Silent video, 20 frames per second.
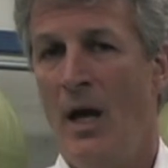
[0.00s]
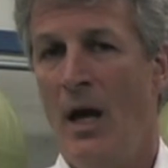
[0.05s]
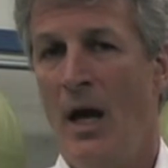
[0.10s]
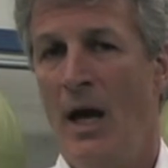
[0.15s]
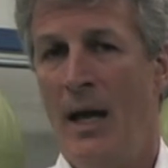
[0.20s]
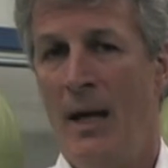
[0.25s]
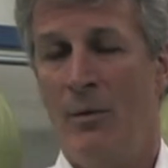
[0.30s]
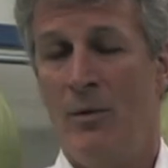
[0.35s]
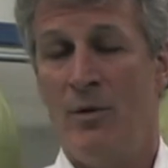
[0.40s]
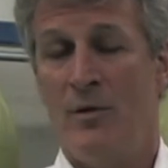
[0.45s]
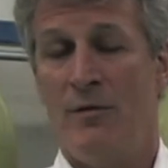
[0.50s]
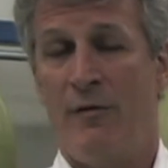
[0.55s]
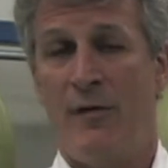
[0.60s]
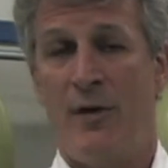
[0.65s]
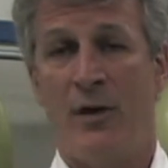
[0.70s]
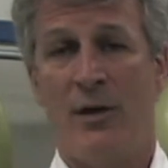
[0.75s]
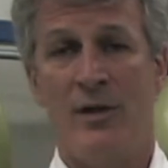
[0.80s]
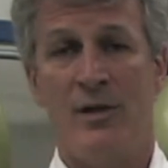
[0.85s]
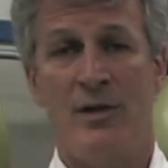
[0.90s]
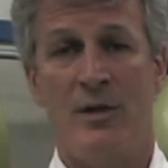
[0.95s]
And it was a
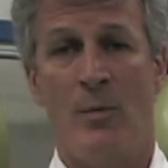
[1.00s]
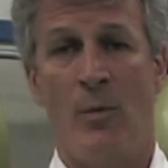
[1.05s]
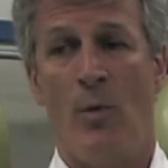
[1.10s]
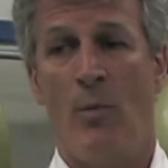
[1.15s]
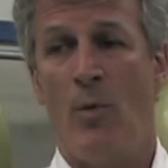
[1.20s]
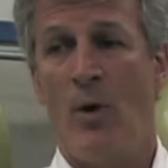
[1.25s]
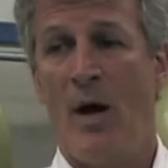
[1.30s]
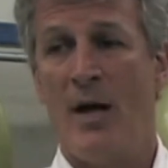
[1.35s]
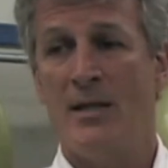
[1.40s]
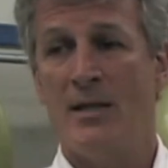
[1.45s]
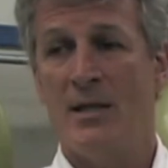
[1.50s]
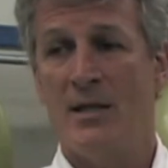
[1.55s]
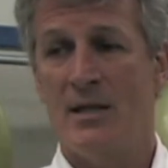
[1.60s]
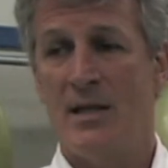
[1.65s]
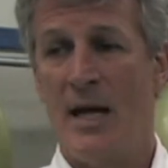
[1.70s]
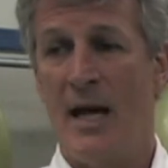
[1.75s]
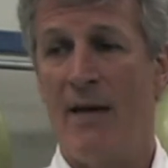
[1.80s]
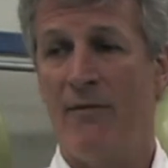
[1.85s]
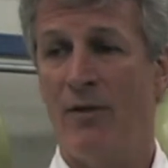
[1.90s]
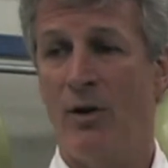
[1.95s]
fairly simple process.
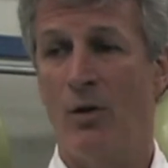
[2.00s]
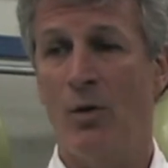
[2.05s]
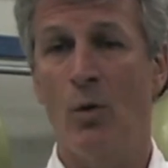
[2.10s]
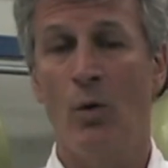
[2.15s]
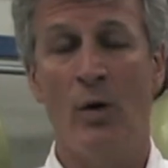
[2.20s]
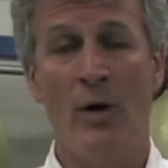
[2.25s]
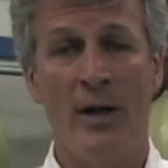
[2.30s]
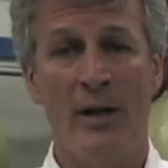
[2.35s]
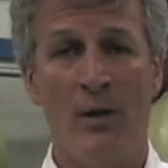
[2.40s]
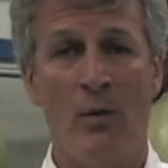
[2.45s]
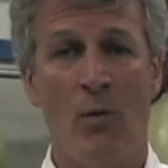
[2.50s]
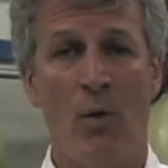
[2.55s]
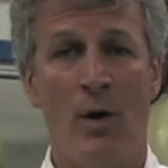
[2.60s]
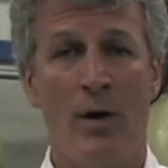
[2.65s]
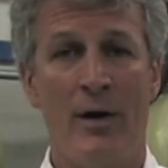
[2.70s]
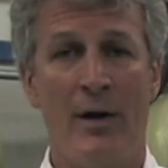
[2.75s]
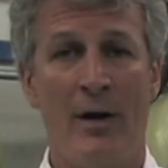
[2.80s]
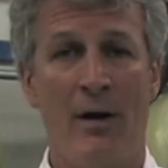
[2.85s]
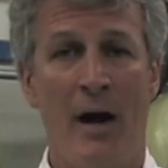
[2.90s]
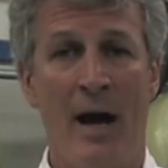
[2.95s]
They have to chlorinate the
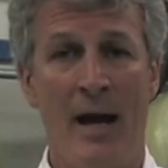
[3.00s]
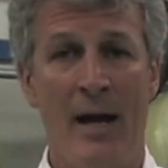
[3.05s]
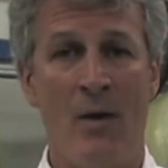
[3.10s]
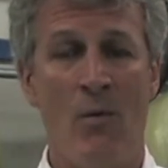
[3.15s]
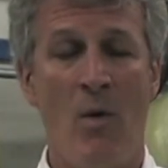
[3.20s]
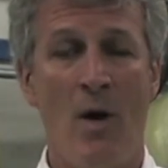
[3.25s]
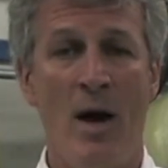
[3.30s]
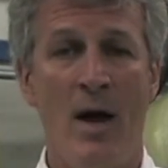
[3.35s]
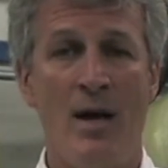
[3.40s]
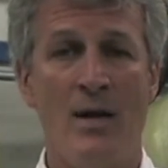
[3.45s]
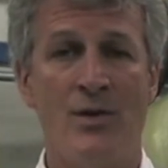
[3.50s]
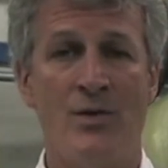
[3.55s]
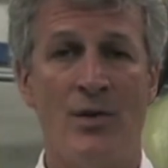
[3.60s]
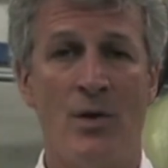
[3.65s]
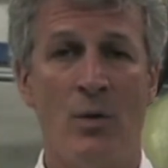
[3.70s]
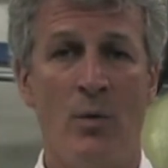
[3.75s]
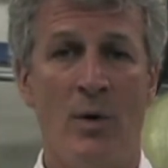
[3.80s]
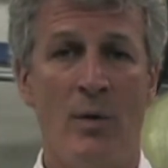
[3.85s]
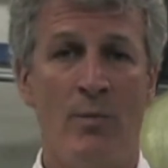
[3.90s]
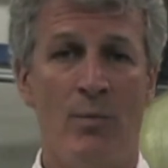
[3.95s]
water here anyway,
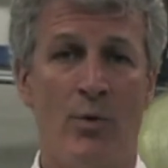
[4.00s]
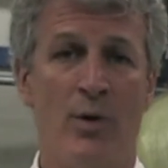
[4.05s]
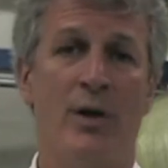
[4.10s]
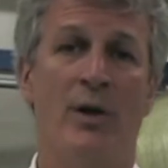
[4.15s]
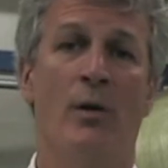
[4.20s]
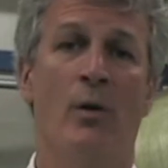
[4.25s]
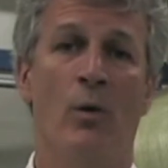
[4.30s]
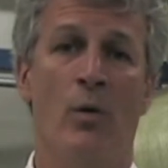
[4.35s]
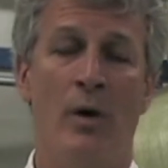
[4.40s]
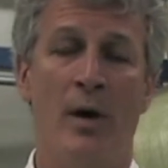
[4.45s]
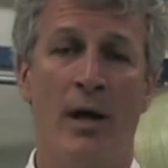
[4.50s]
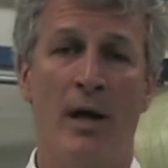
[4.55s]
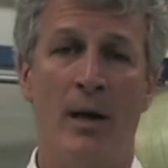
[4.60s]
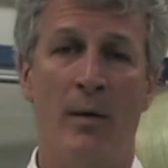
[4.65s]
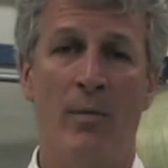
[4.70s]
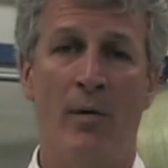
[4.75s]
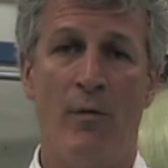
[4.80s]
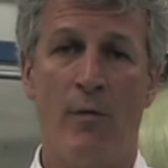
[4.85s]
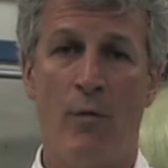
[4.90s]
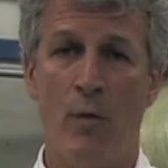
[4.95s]
so we
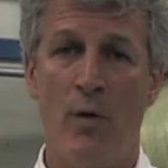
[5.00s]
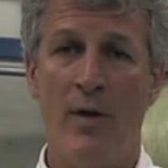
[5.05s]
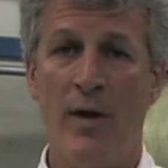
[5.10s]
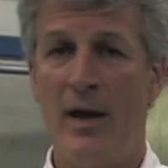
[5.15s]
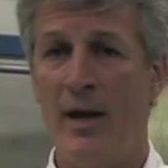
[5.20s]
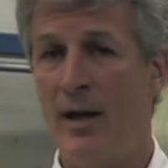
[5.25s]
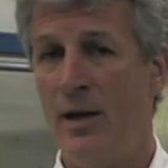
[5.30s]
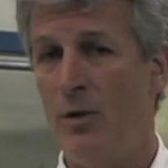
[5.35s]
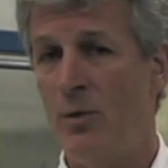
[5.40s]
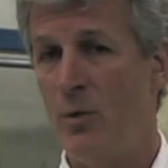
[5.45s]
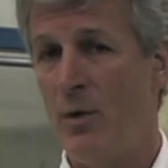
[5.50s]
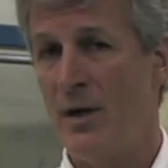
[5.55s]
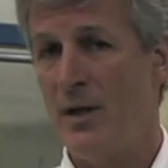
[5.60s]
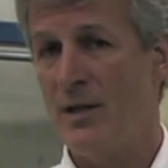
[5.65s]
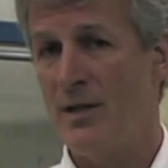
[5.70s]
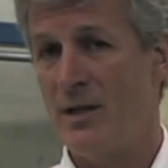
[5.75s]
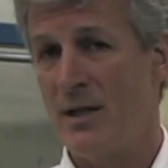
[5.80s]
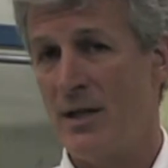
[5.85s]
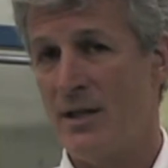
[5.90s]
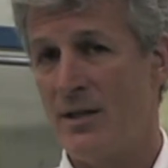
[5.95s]
pre-chlorinated before the
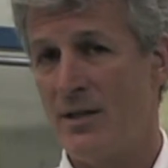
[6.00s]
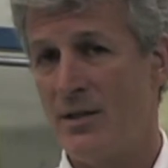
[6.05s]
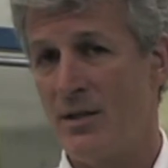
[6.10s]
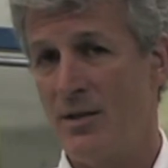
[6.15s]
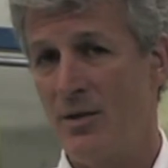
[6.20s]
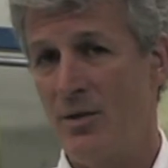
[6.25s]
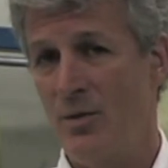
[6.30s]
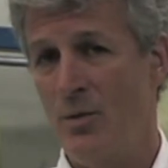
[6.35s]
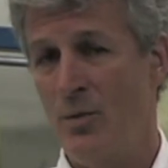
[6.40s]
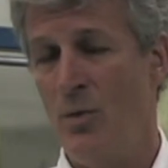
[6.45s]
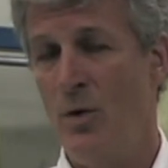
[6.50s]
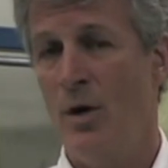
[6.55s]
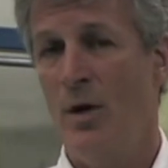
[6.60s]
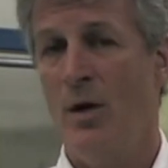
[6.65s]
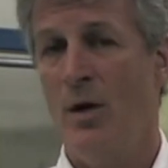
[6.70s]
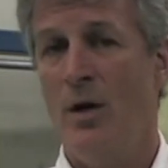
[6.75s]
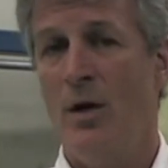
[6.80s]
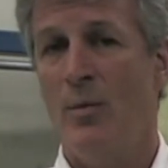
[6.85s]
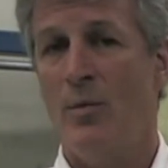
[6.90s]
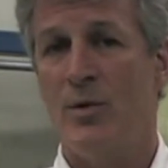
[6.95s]
8026 to
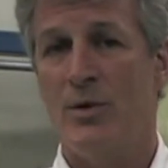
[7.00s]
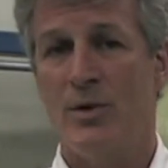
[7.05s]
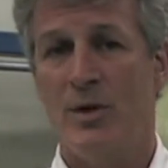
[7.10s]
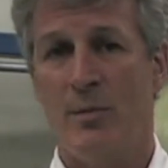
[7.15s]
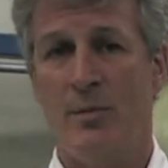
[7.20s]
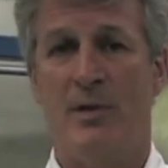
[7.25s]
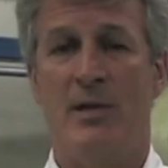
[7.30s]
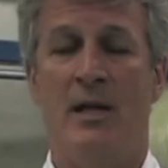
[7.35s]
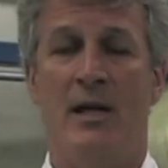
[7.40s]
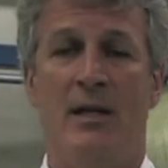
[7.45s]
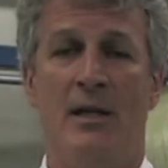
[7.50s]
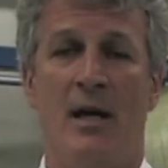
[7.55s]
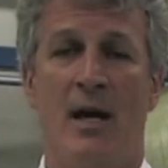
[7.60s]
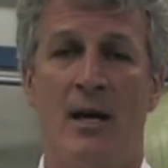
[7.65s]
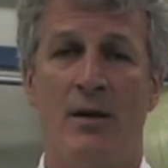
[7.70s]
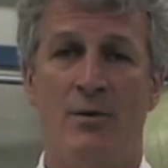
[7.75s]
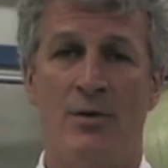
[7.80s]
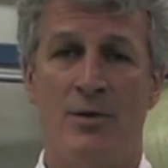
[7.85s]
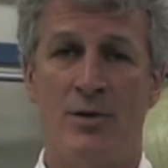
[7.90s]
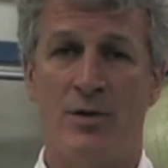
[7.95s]
precipitate the
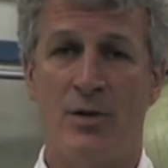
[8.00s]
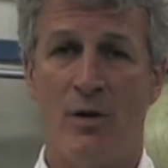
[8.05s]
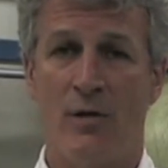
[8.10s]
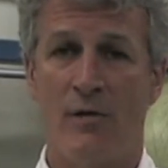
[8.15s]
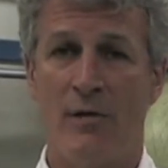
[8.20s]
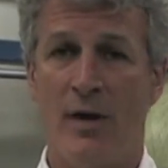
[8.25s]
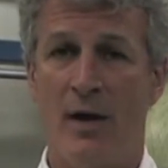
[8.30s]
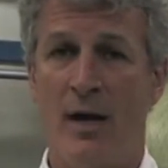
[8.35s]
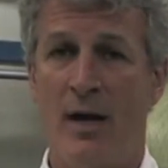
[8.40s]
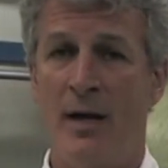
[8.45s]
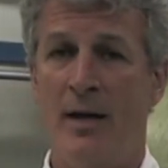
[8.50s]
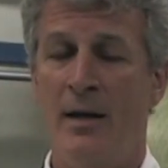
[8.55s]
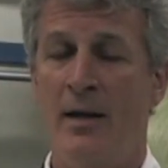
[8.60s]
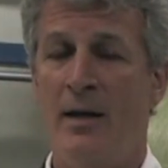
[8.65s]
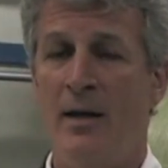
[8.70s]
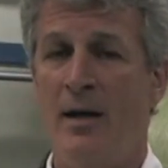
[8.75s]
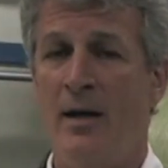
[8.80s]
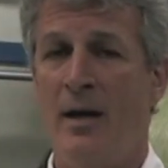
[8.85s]
hydrogen sulfide.